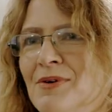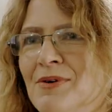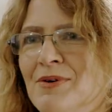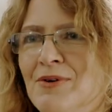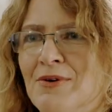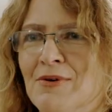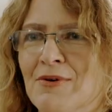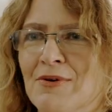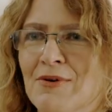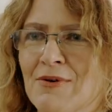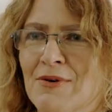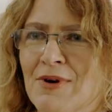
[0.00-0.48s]

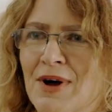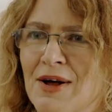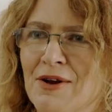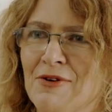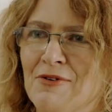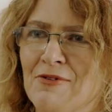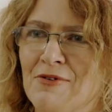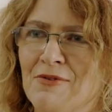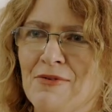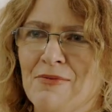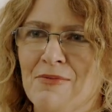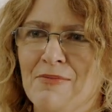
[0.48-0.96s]
your kind
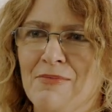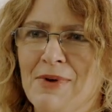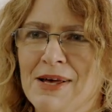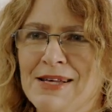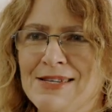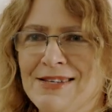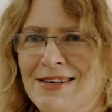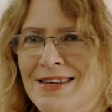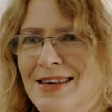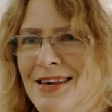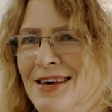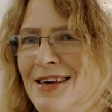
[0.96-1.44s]
of
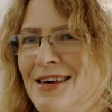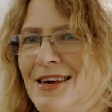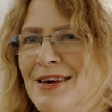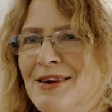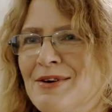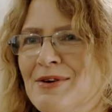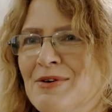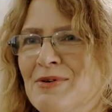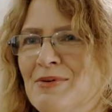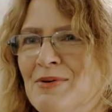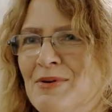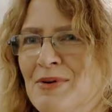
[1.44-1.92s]
basic
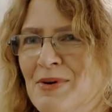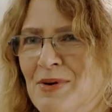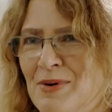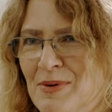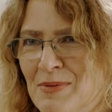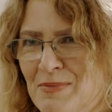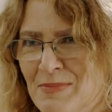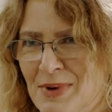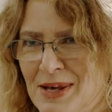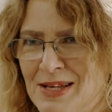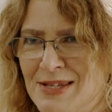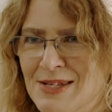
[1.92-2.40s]

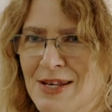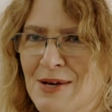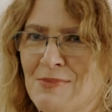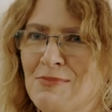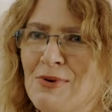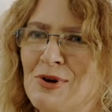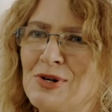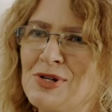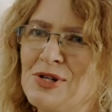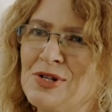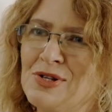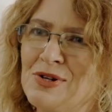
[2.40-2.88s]
basic
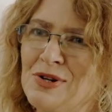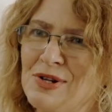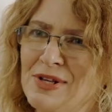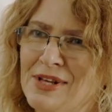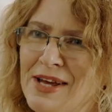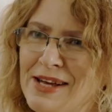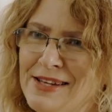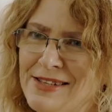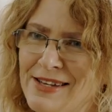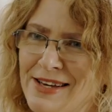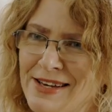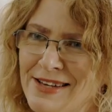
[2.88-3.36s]
personal
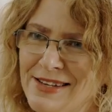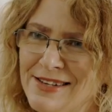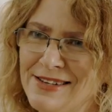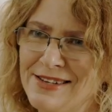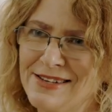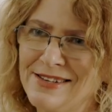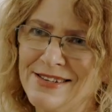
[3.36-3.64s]
data?